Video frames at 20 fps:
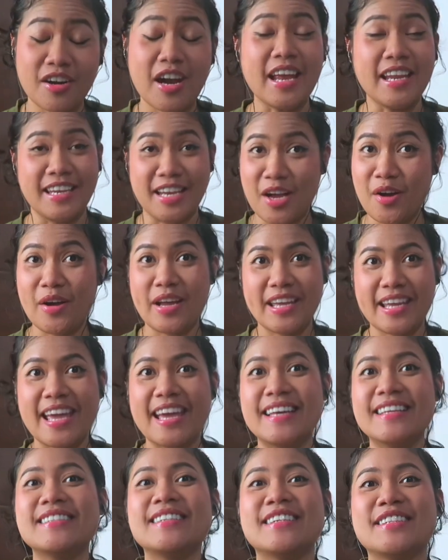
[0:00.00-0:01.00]
right now I
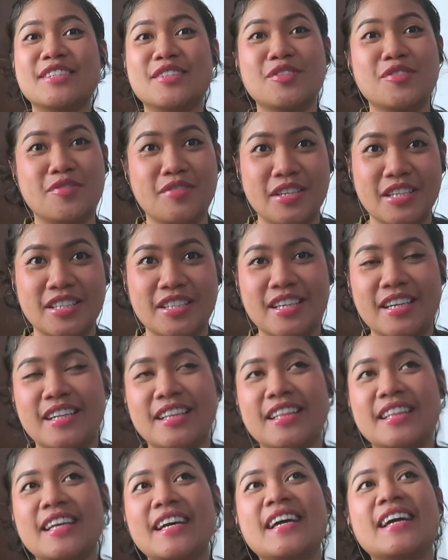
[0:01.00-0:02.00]
guess it's
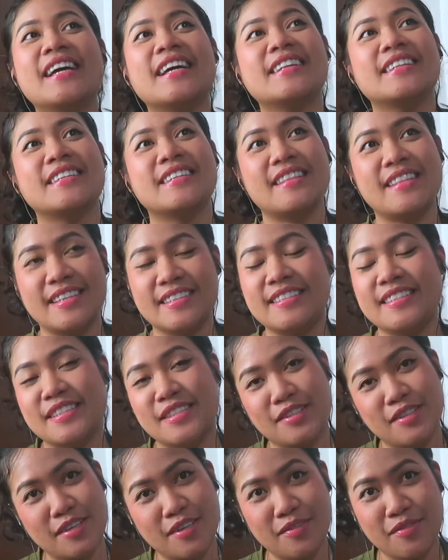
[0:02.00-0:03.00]
official that
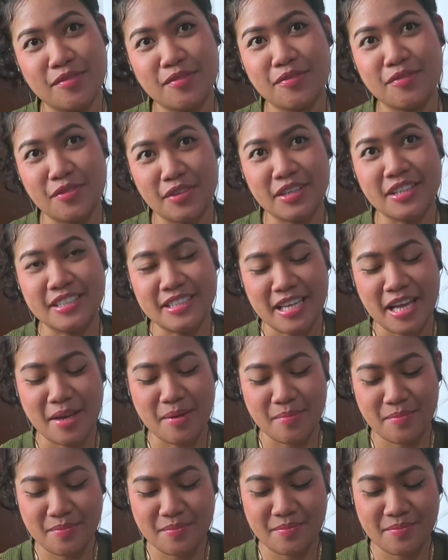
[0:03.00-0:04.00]
this is the first
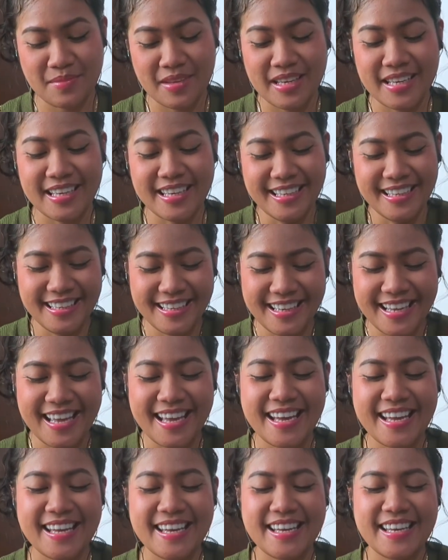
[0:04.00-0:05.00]
time
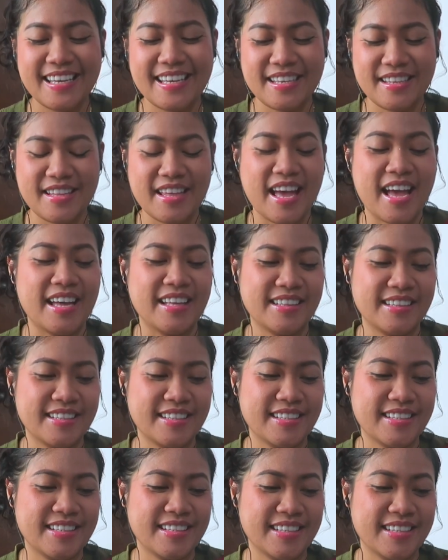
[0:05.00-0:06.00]

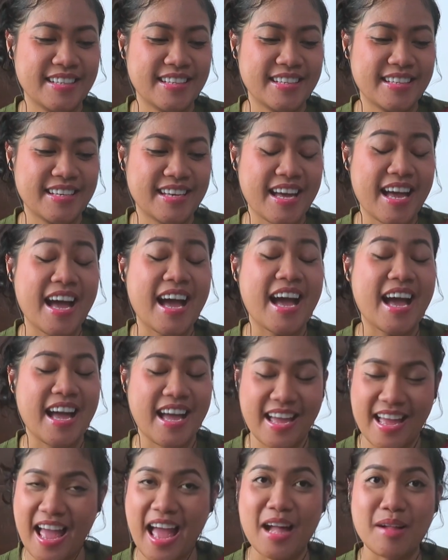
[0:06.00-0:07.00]
that
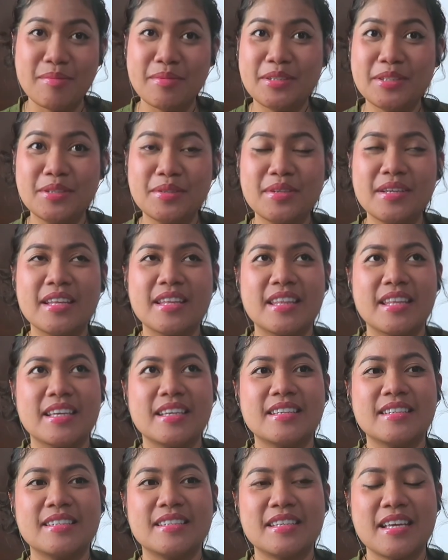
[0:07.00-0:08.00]
I'll be doing
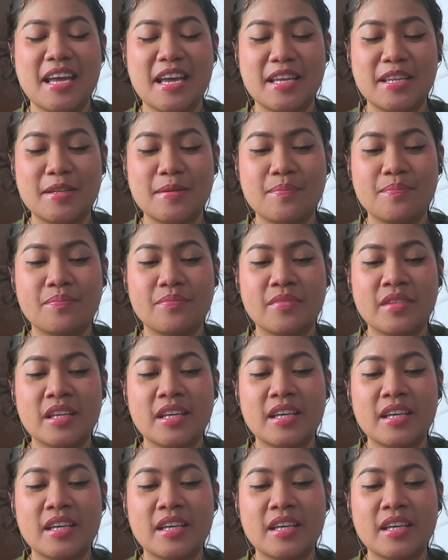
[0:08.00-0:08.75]
this. And